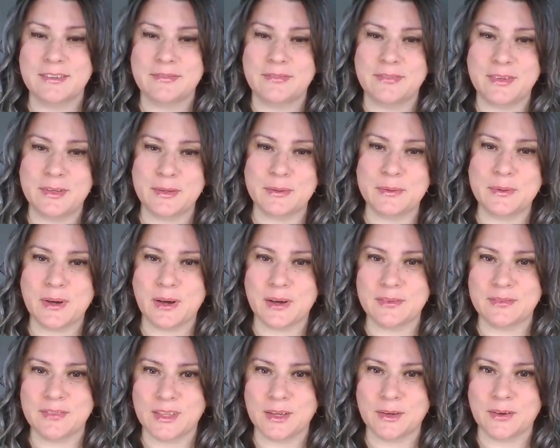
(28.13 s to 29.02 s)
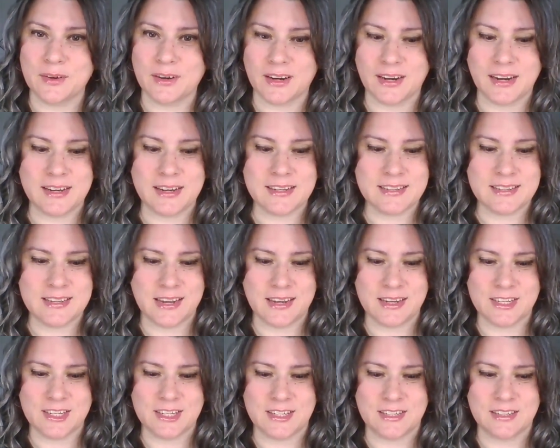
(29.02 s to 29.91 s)
view of the
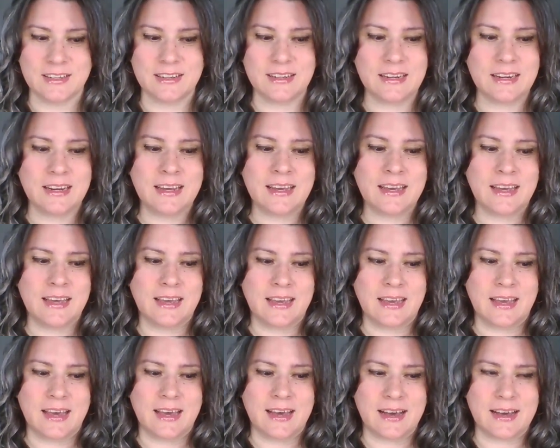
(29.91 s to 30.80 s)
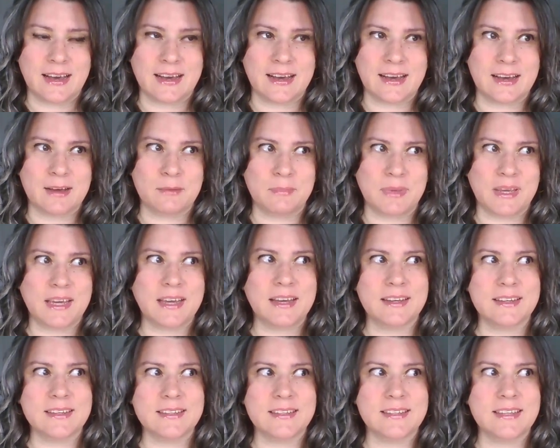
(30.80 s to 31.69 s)
organization. Uh,
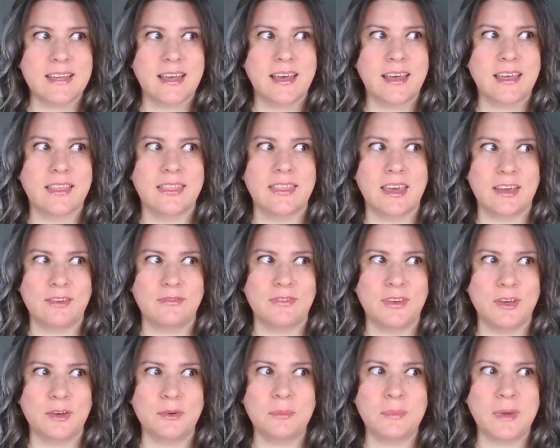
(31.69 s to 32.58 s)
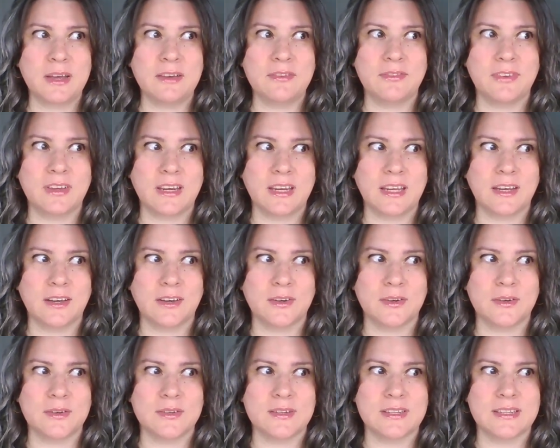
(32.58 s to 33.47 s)
because they view my
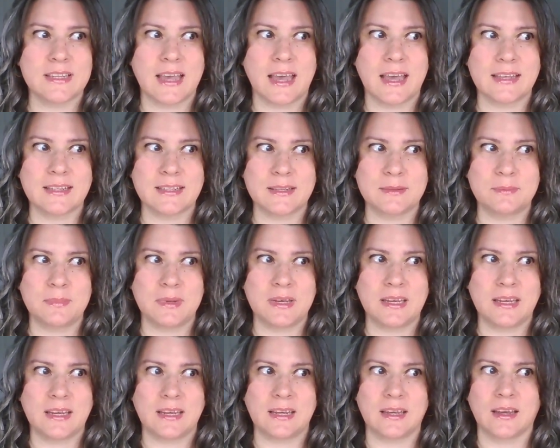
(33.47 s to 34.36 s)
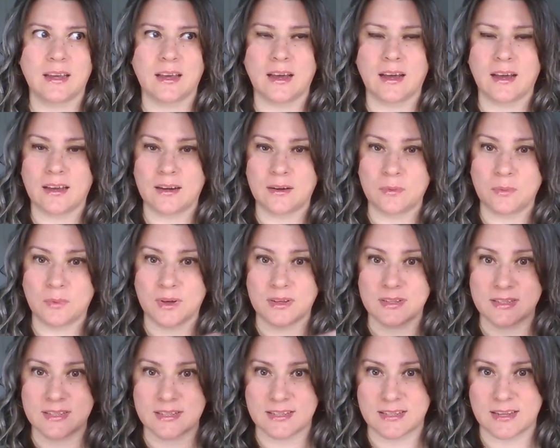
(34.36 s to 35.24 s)
videos as being kind of
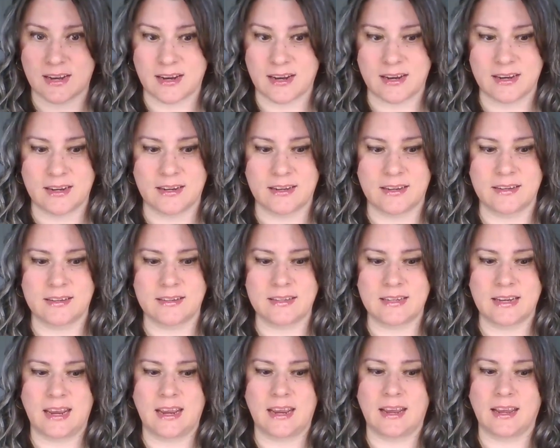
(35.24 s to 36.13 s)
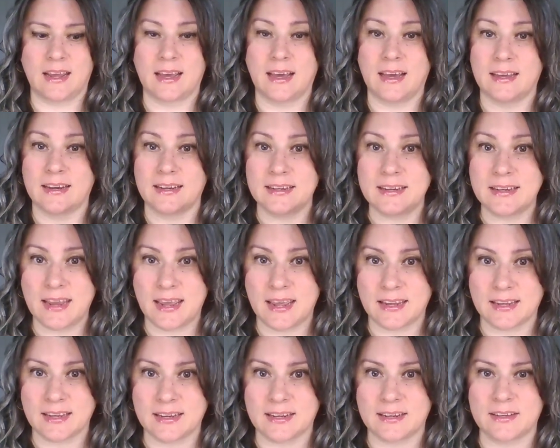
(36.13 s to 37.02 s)
one-sided and kind of
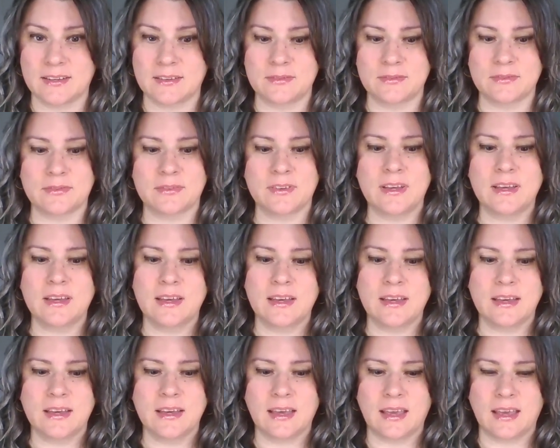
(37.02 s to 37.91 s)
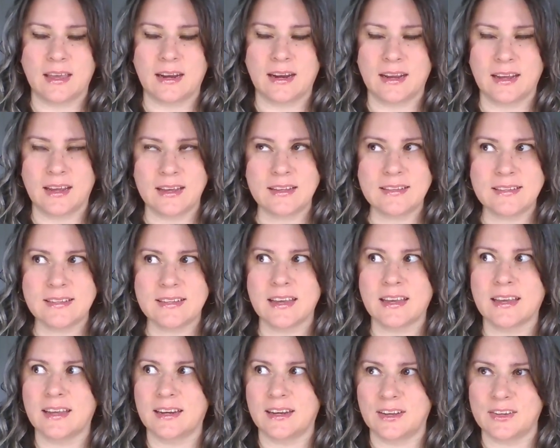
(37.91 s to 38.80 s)
negative. And I guess
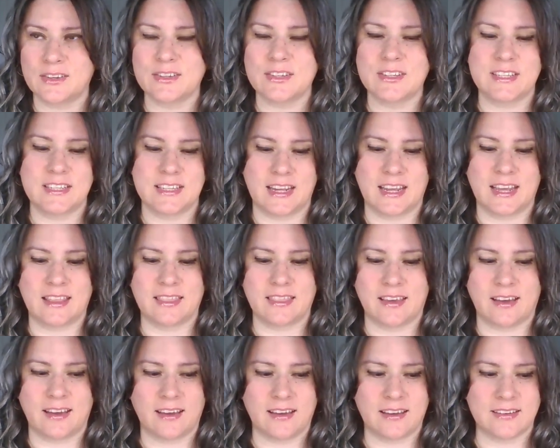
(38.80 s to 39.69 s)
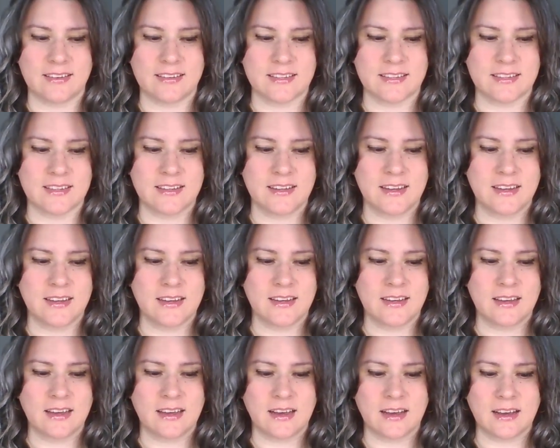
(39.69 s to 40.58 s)
I can understand that.
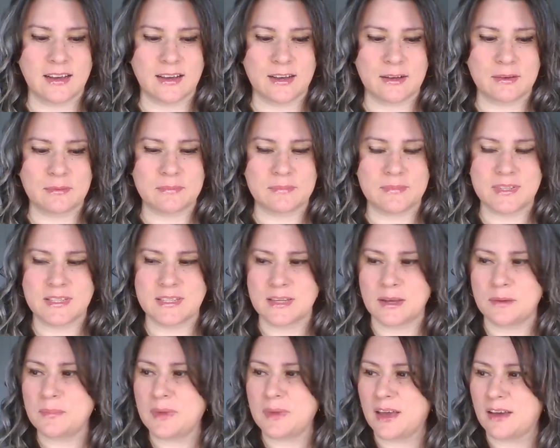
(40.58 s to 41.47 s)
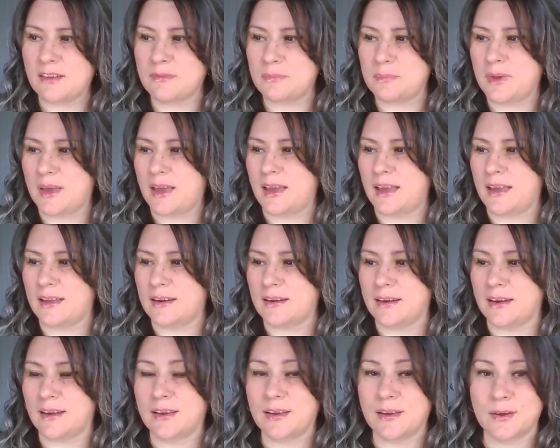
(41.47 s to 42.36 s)
Um, some have
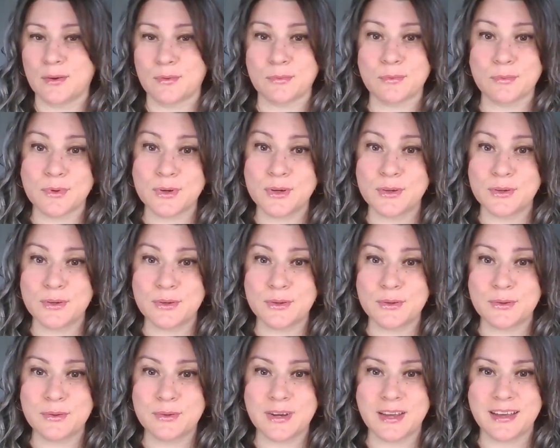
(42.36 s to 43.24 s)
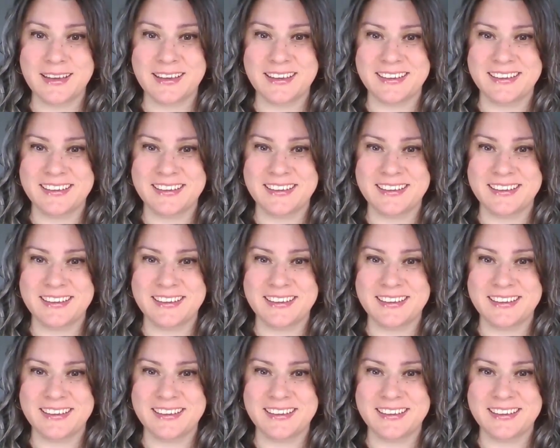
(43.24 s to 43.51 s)
been rude